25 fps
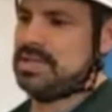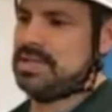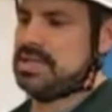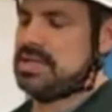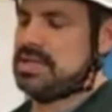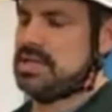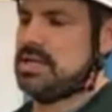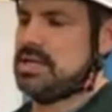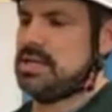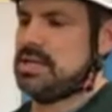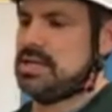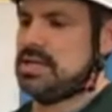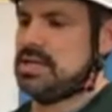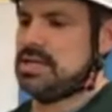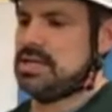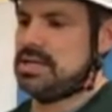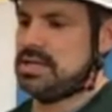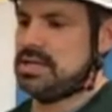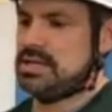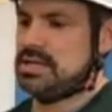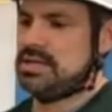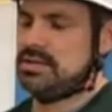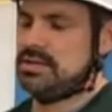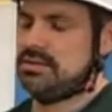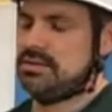
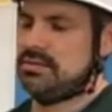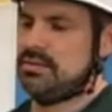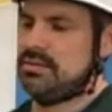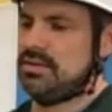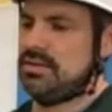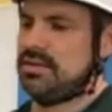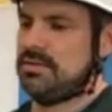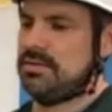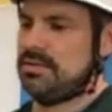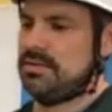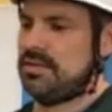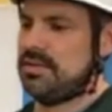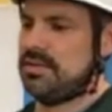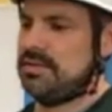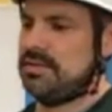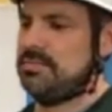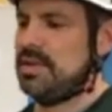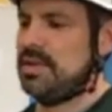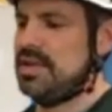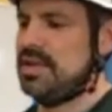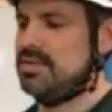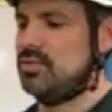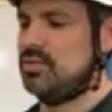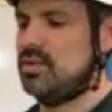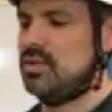uh, the
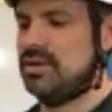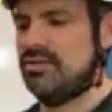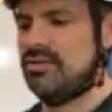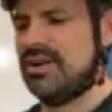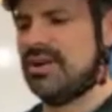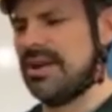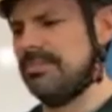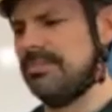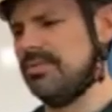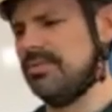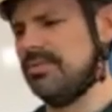spliced one grabs